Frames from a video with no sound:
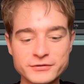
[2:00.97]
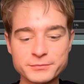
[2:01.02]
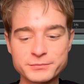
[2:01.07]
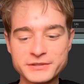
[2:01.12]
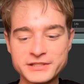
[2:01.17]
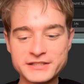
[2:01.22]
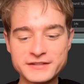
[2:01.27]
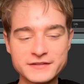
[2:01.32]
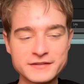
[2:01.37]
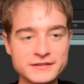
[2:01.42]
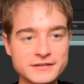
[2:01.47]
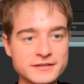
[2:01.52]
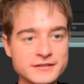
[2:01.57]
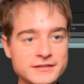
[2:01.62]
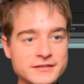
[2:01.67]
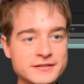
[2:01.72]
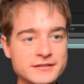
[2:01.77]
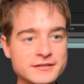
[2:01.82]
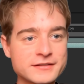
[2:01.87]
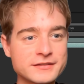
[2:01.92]
Repeat
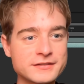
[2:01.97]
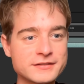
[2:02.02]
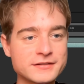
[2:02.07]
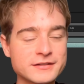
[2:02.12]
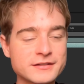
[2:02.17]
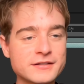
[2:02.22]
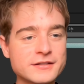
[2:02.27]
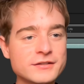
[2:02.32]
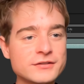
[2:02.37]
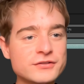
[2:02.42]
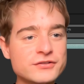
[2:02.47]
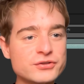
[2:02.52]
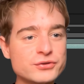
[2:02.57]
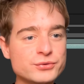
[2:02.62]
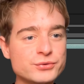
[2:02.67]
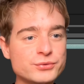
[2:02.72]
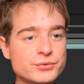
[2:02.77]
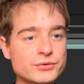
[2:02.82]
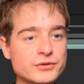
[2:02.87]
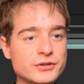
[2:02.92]

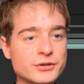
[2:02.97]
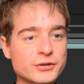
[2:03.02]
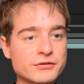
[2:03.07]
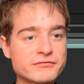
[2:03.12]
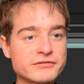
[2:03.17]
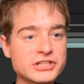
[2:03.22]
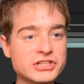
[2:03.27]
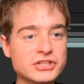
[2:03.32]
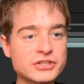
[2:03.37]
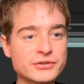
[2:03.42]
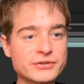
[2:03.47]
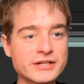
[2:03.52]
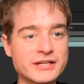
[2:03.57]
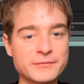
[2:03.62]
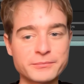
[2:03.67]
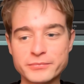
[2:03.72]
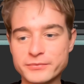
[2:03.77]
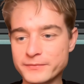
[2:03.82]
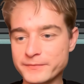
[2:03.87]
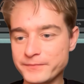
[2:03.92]
to the original
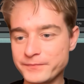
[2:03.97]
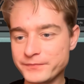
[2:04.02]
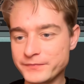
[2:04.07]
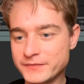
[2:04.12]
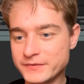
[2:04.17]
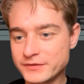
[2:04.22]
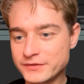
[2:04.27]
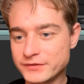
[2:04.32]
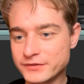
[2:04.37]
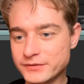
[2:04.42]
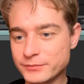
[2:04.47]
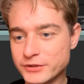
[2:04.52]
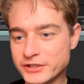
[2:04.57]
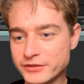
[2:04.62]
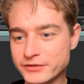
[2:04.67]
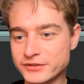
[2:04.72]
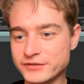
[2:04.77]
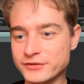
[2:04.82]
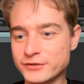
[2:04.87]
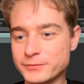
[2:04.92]
clip, to the one
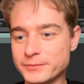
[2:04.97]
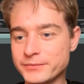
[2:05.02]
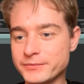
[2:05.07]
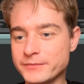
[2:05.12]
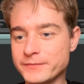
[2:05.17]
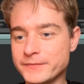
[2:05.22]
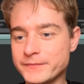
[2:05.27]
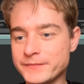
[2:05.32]
on the top.